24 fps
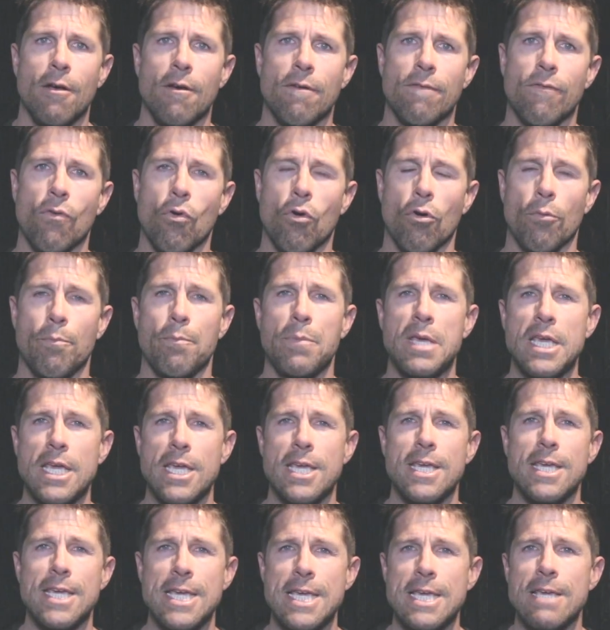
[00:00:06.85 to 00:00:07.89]
for
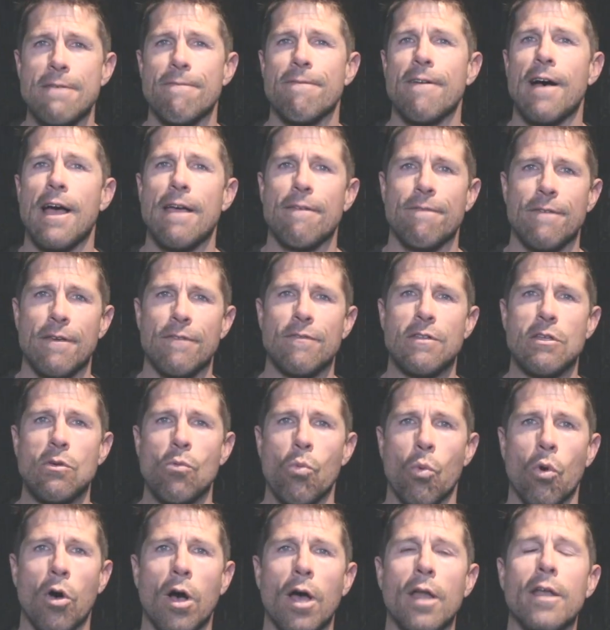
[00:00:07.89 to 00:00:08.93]
PE
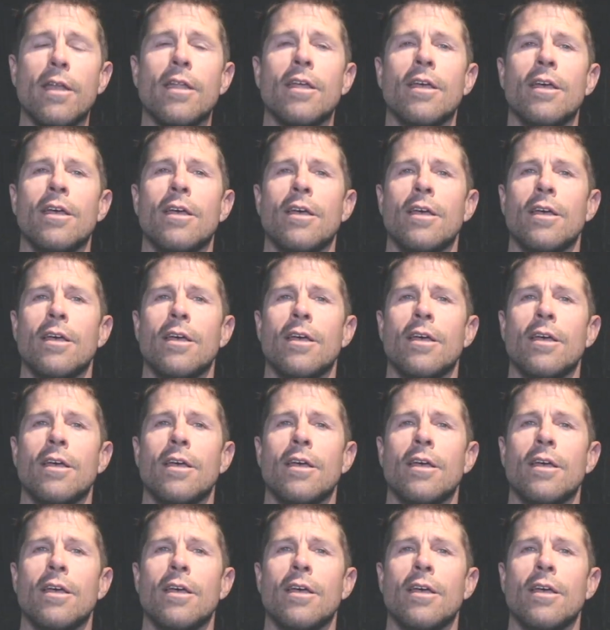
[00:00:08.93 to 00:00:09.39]
551.